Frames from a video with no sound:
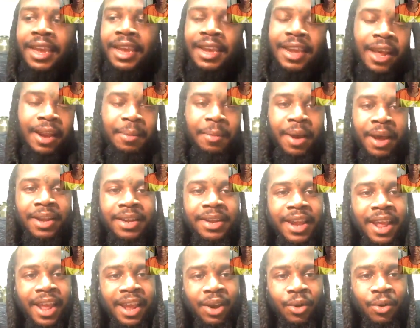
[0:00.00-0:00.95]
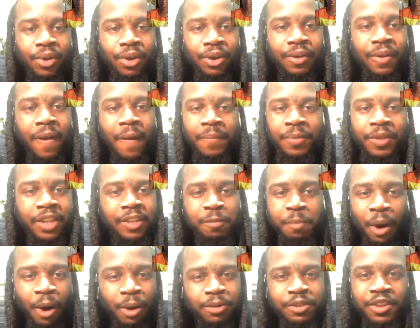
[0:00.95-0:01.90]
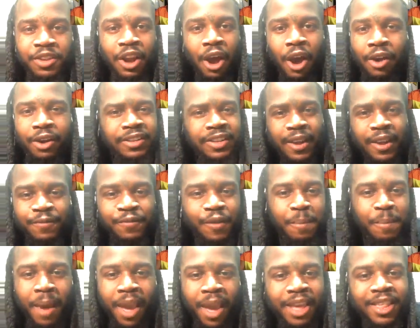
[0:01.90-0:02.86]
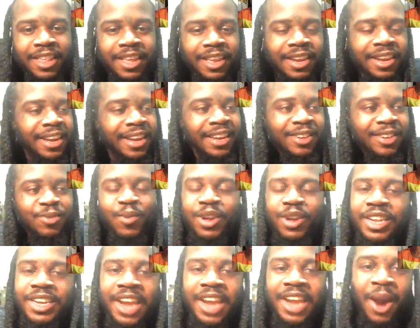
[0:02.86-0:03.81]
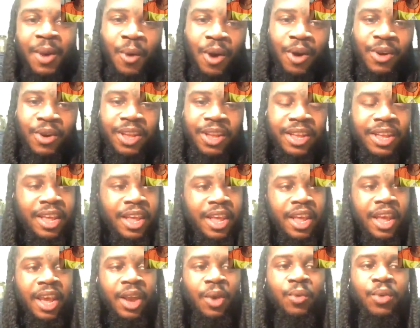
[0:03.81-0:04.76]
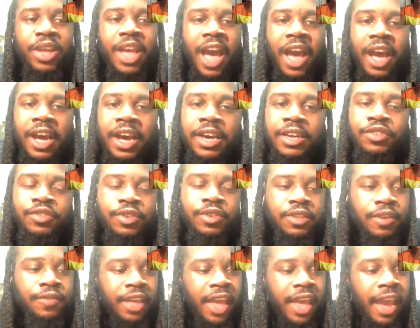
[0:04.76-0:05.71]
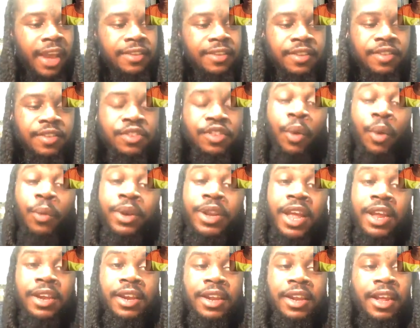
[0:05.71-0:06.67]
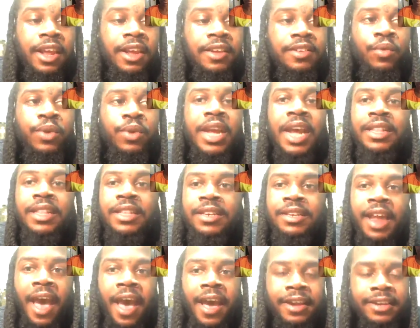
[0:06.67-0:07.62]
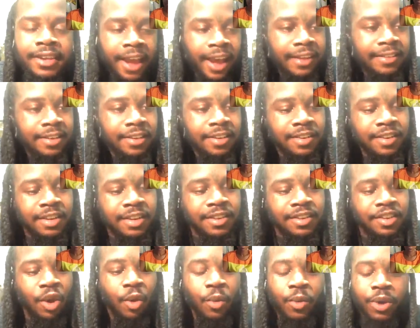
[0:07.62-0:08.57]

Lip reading: out of my neck or just posting all this information and it's really not working. And we got hundreds of cases showing that it is, and we got the diagnostic sheet showing